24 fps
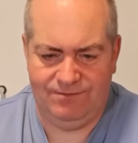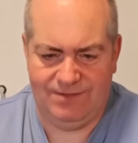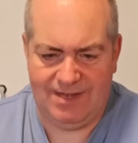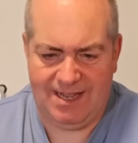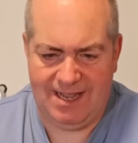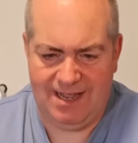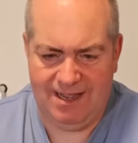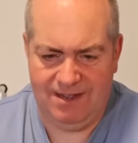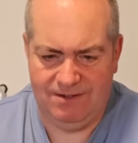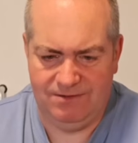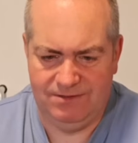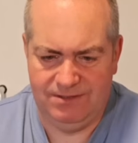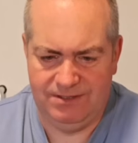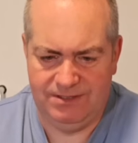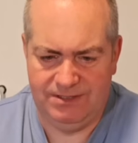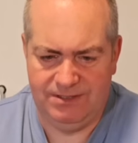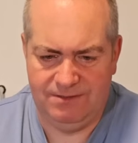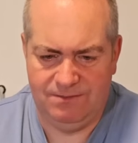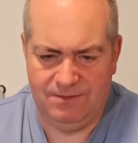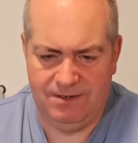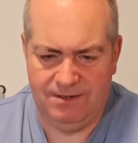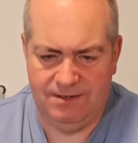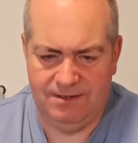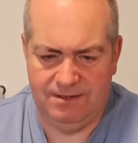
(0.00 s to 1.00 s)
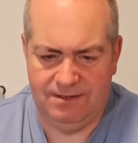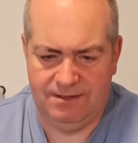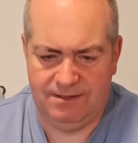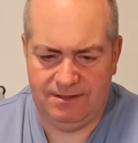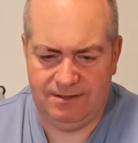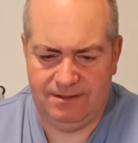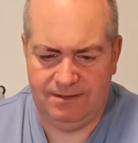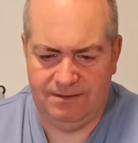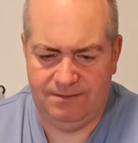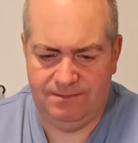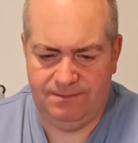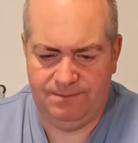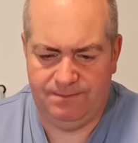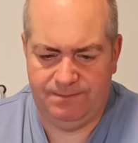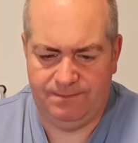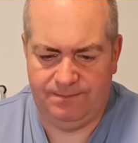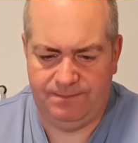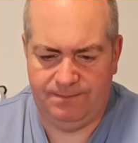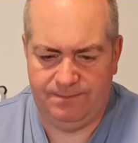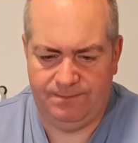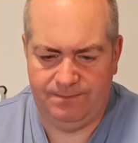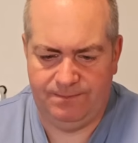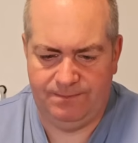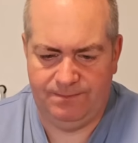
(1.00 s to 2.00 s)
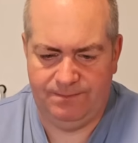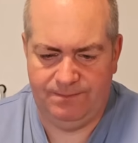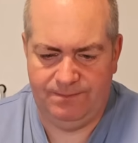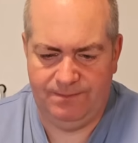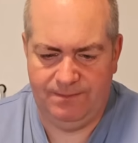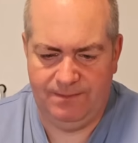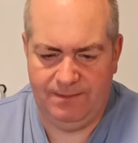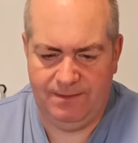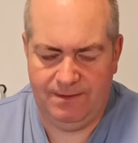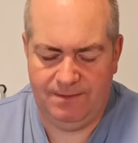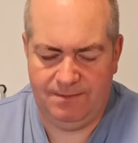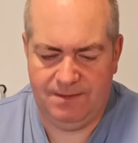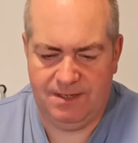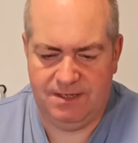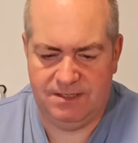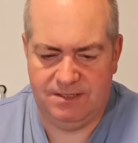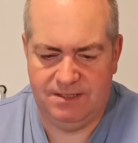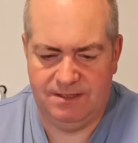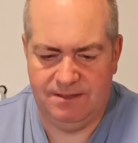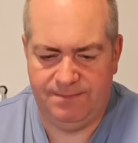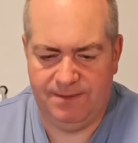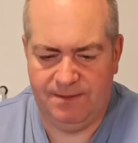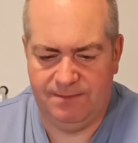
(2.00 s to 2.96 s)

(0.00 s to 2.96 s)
How does it work? I'm guessing the